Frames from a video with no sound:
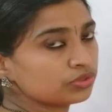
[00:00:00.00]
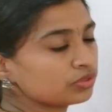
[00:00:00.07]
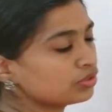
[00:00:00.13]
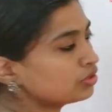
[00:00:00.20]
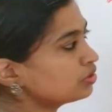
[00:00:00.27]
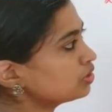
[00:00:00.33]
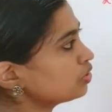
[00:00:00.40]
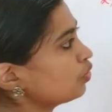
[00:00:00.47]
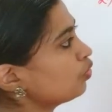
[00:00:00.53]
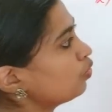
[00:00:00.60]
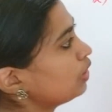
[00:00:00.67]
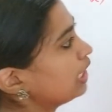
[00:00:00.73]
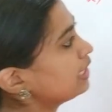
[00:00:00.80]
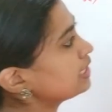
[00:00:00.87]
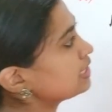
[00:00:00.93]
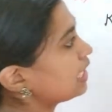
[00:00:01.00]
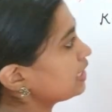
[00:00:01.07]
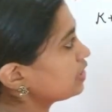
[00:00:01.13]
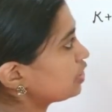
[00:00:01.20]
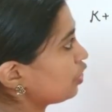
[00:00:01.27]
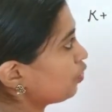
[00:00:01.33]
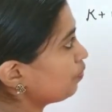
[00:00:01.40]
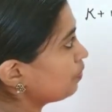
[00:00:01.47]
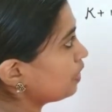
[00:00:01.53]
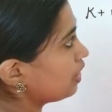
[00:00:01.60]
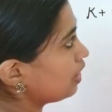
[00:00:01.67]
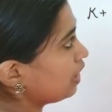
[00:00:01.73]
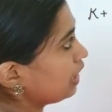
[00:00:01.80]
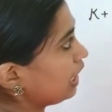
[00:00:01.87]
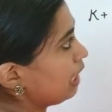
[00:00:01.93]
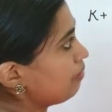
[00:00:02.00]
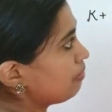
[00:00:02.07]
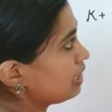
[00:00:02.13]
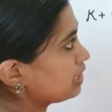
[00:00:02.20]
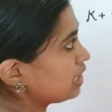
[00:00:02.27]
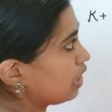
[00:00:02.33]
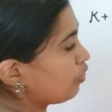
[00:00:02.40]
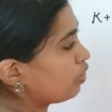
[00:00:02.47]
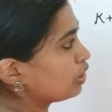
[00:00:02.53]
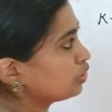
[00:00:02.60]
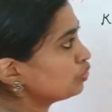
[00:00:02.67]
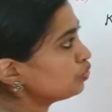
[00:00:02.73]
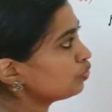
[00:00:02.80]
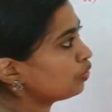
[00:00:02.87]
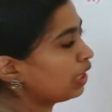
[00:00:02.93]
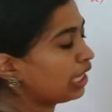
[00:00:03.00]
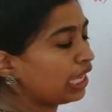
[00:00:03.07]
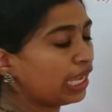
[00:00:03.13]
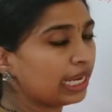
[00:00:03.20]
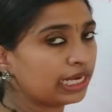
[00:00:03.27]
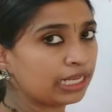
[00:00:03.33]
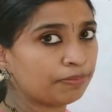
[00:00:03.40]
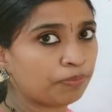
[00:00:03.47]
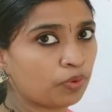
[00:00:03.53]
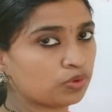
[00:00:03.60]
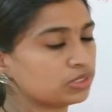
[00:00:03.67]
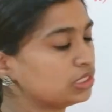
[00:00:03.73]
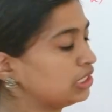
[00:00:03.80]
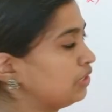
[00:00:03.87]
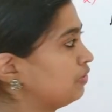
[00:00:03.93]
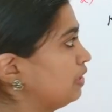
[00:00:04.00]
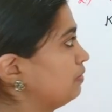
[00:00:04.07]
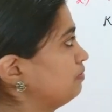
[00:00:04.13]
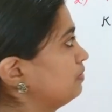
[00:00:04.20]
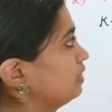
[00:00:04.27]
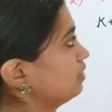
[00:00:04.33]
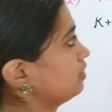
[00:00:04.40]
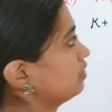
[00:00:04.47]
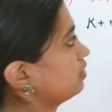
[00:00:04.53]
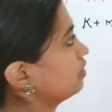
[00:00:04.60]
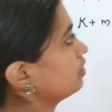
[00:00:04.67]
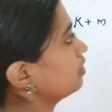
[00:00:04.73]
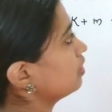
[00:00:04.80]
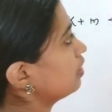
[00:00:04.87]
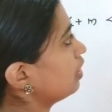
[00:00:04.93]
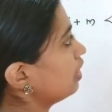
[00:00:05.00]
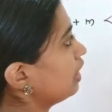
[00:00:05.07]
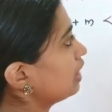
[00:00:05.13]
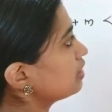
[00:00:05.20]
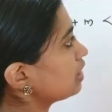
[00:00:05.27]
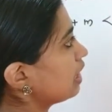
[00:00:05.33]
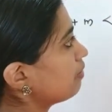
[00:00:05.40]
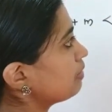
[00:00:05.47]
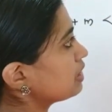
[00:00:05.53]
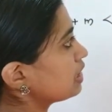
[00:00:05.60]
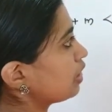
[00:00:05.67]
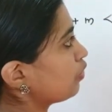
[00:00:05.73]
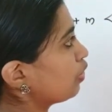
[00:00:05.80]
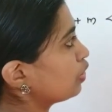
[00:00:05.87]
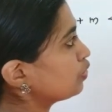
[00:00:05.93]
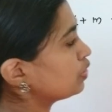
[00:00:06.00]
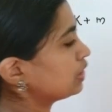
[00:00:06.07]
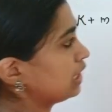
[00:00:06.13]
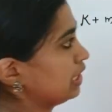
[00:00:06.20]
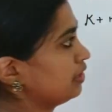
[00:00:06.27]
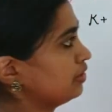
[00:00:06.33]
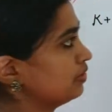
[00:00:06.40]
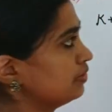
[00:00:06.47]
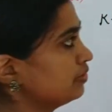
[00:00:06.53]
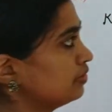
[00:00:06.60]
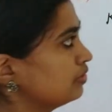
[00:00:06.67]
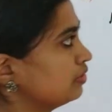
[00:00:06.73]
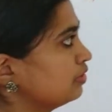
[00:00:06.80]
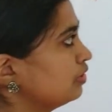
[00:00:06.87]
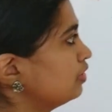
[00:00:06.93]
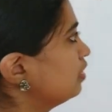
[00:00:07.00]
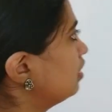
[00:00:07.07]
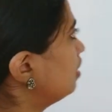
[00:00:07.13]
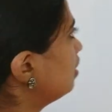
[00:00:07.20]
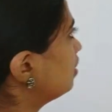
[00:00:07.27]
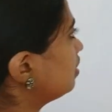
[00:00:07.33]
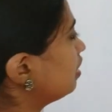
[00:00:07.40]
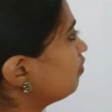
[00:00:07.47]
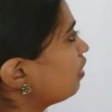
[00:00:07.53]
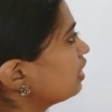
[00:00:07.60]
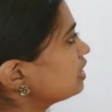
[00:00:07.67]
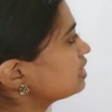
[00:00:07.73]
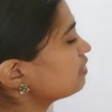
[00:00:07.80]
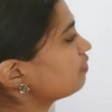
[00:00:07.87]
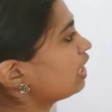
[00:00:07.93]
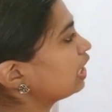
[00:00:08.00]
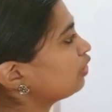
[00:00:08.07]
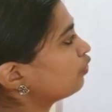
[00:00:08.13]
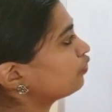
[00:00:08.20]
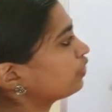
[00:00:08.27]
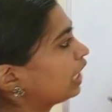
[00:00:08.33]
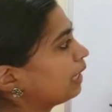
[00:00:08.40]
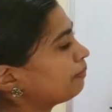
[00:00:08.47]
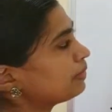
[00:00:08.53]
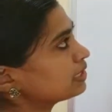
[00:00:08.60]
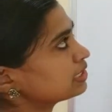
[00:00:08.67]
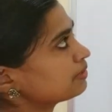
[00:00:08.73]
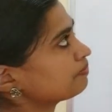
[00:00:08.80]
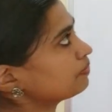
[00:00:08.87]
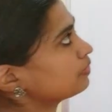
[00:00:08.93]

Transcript: So let us assume m is equal to any positive number. Let m is equal to 10. Then what is the value of k plus m?